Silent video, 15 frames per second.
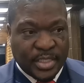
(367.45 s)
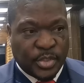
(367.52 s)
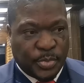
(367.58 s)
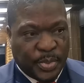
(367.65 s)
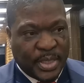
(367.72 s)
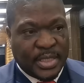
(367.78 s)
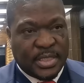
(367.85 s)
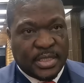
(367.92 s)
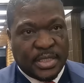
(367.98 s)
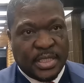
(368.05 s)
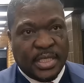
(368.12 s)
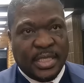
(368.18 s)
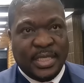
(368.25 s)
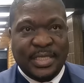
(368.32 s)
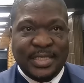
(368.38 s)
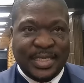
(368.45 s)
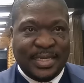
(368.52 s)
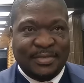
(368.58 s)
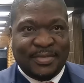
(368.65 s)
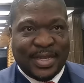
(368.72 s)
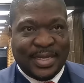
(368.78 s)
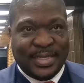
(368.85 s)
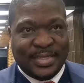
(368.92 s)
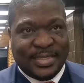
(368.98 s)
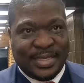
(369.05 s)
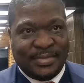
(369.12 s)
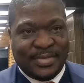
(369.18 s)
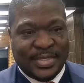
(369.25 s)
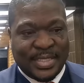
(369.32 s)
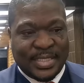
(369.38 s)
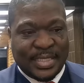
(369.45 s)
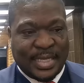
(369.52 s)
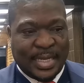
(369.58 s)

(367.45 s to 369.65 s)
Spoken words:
speed in delivering services.